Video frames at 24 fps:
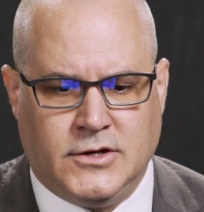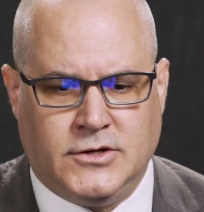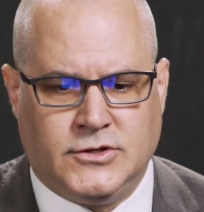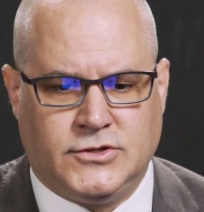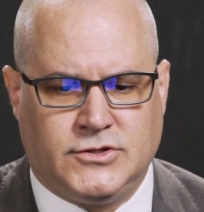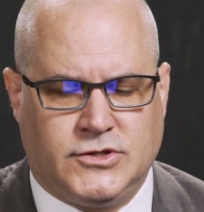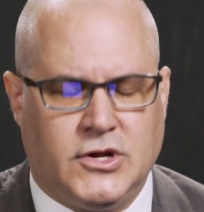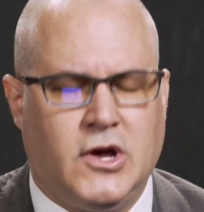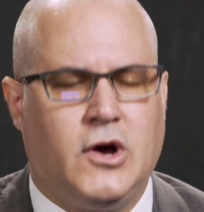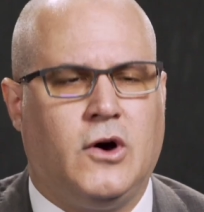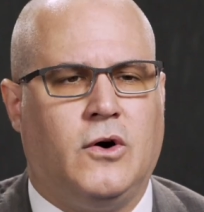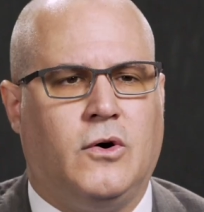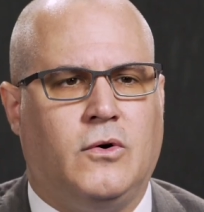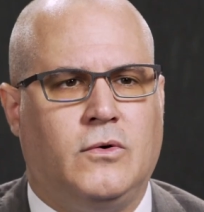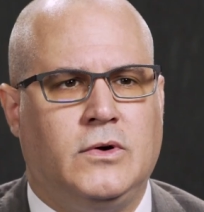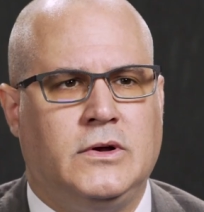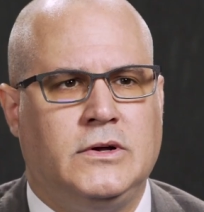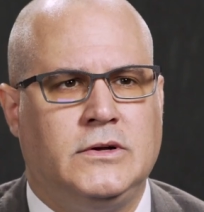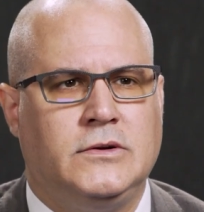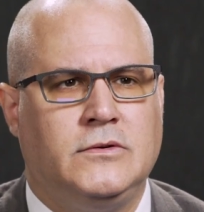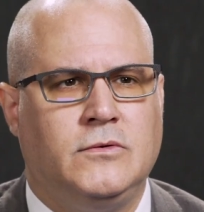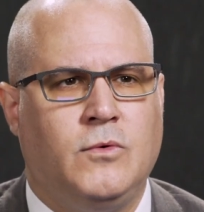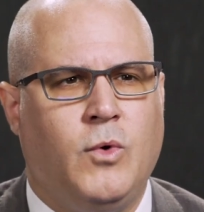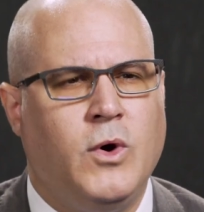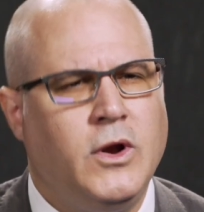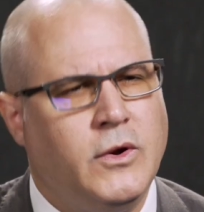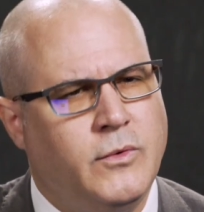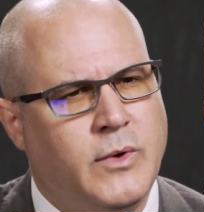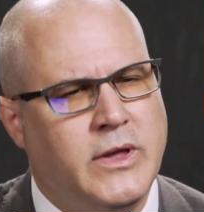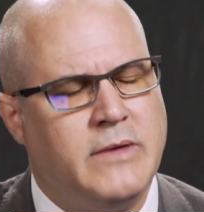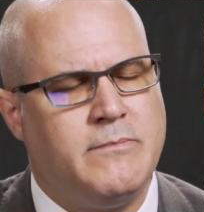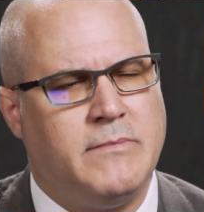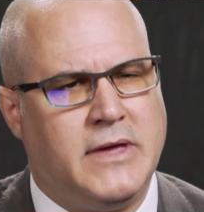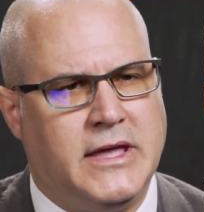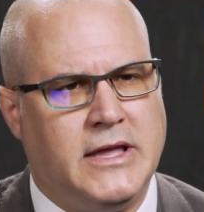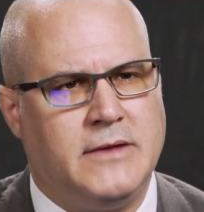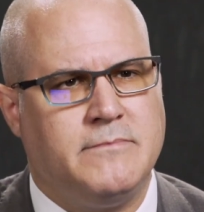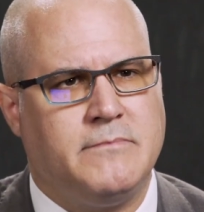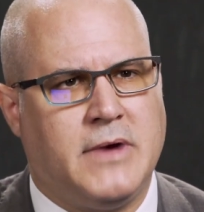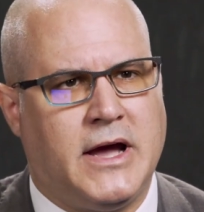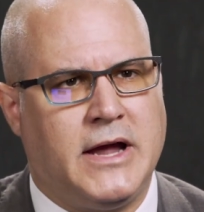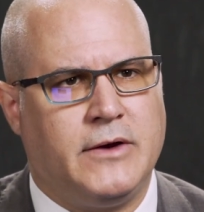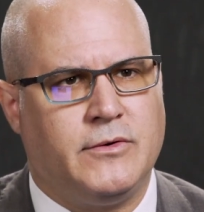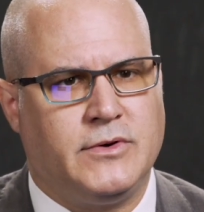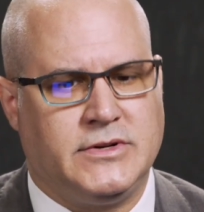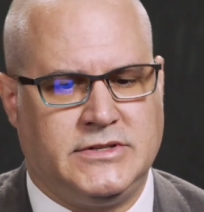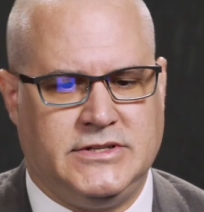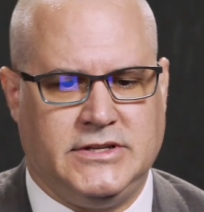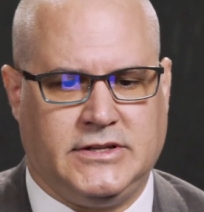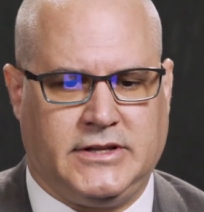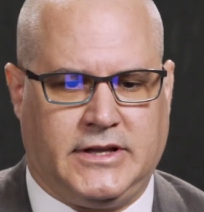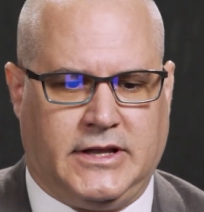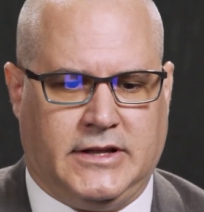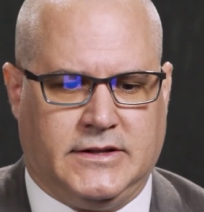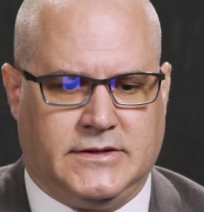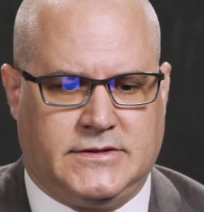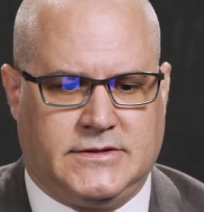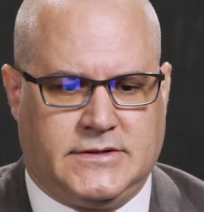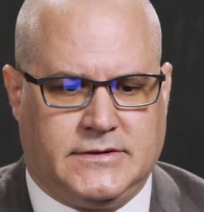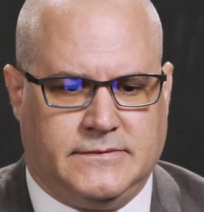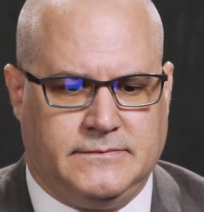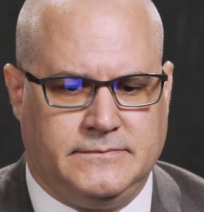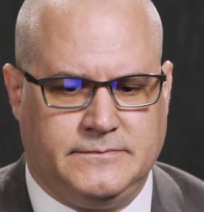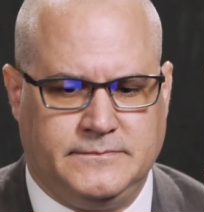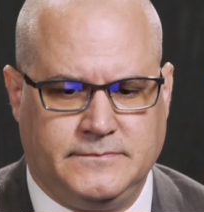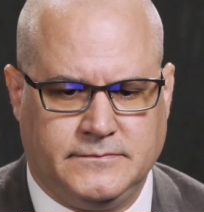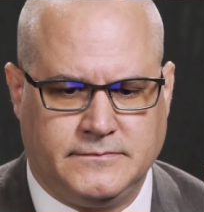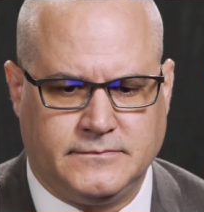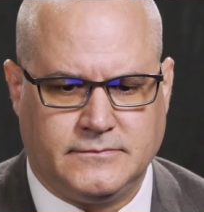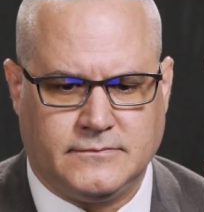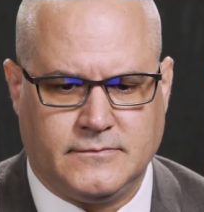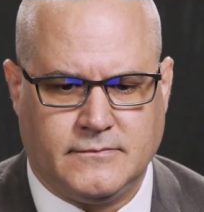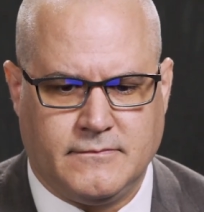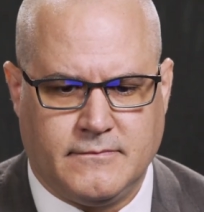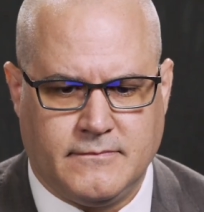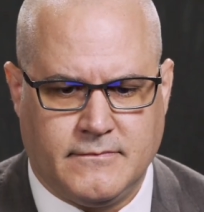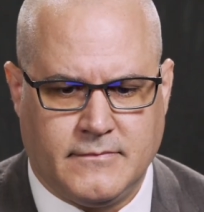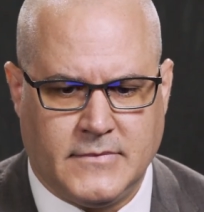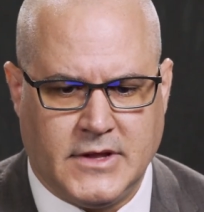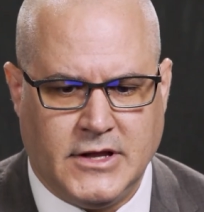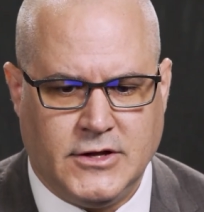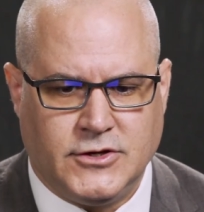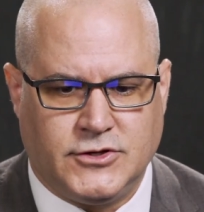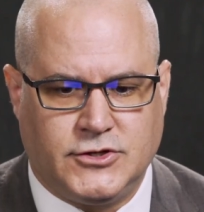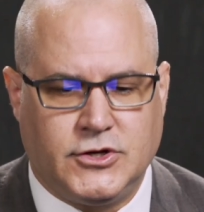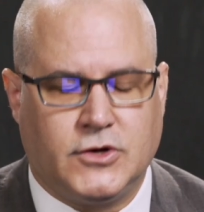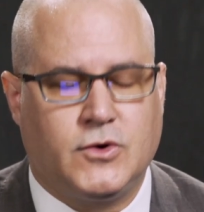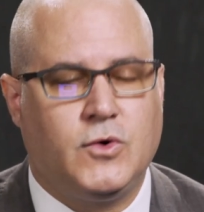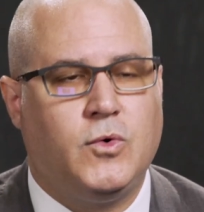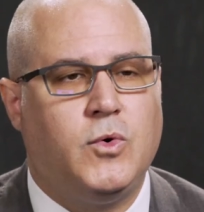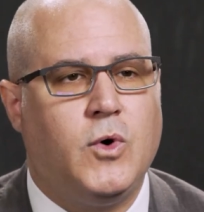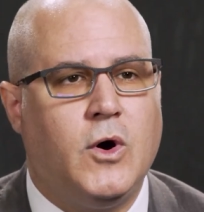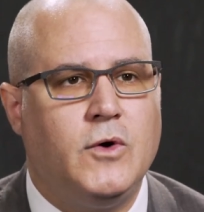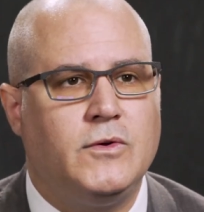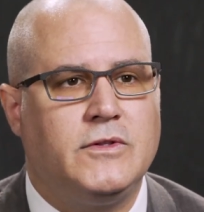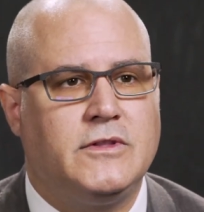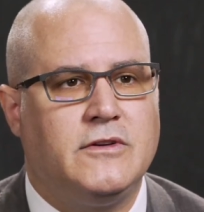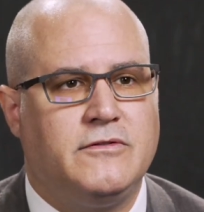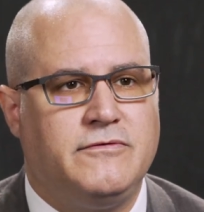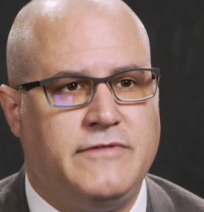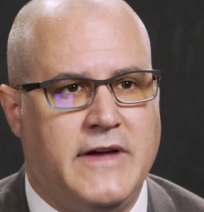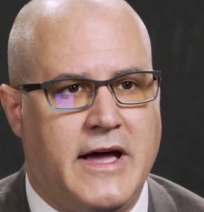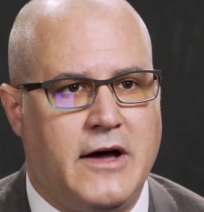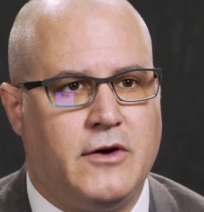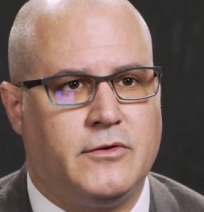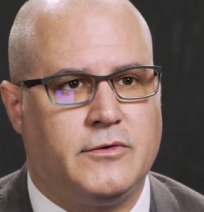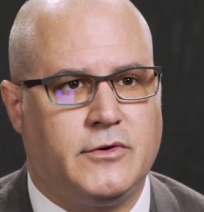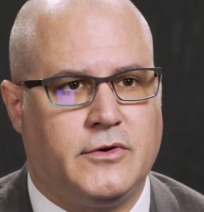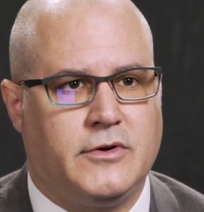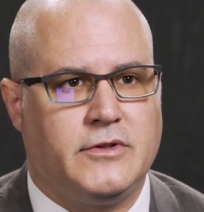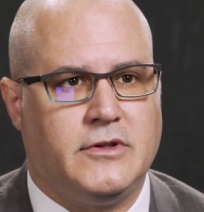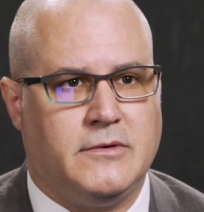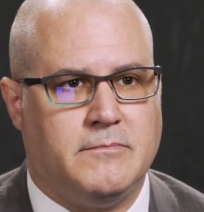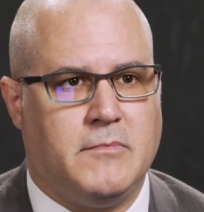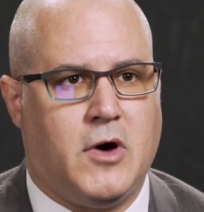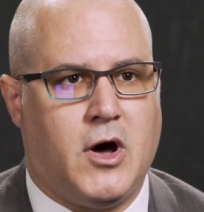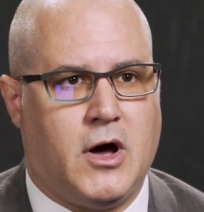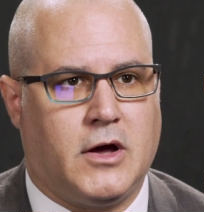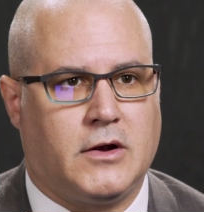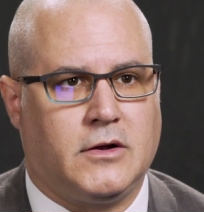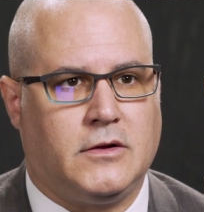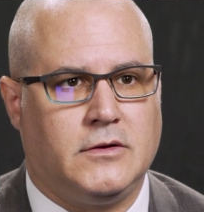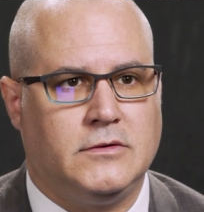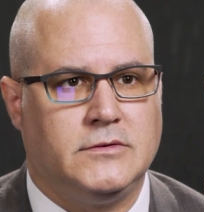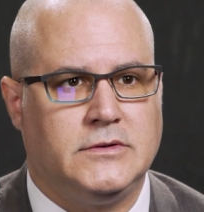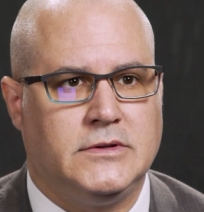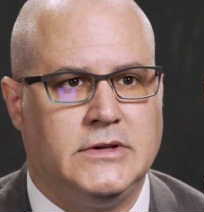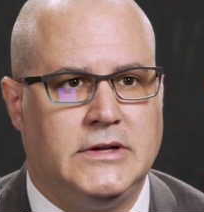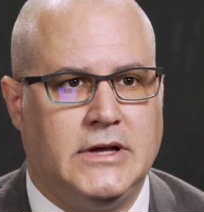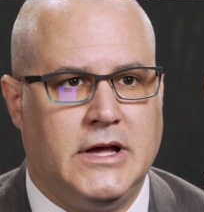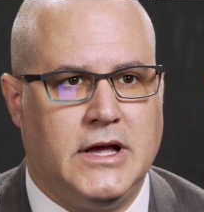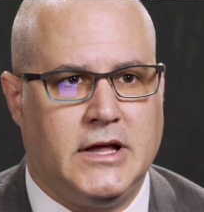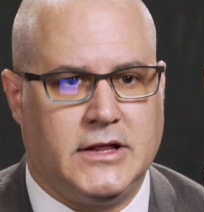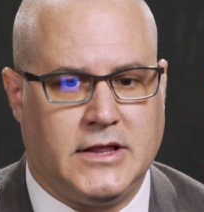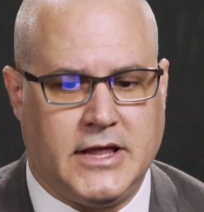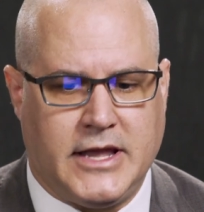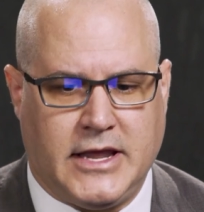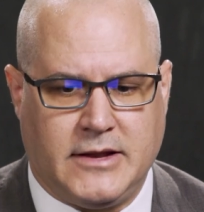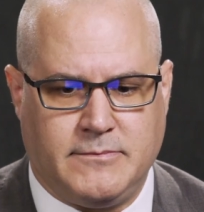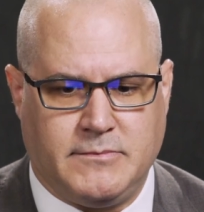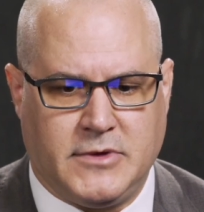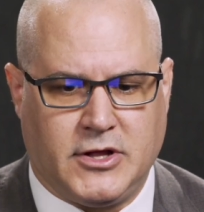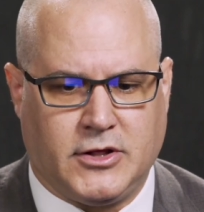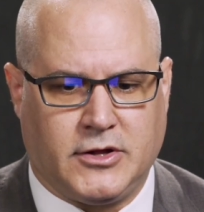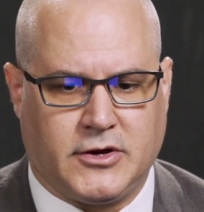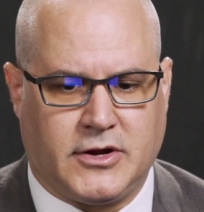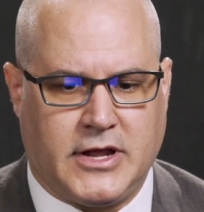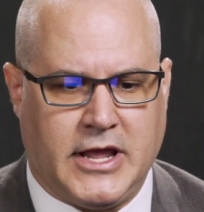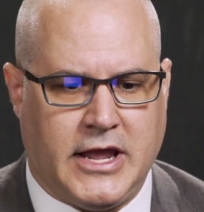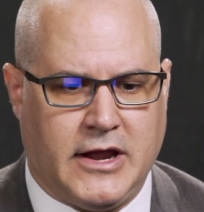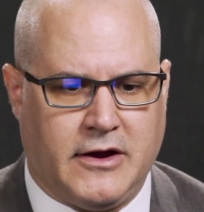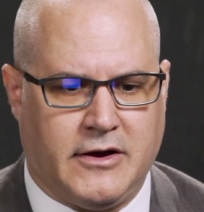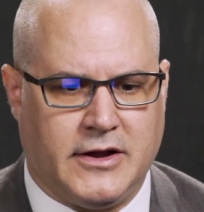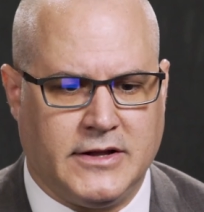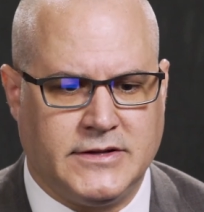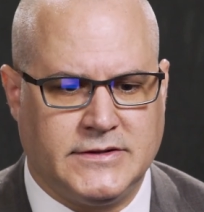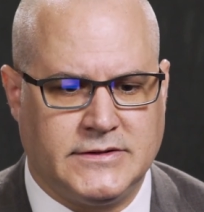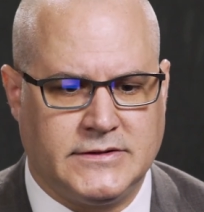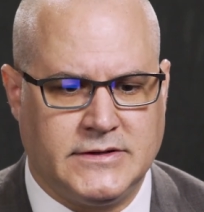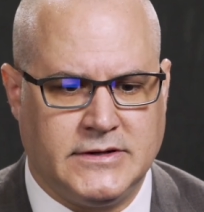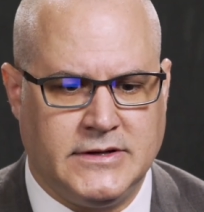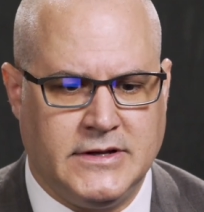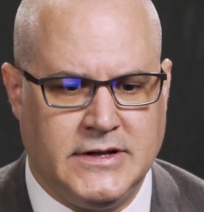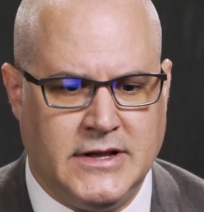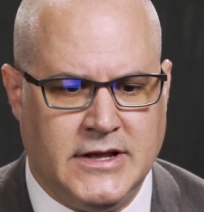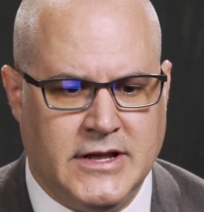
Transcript: So, what do we mean by resilience? To quote the founder of the model, Elaine Miller-Karras,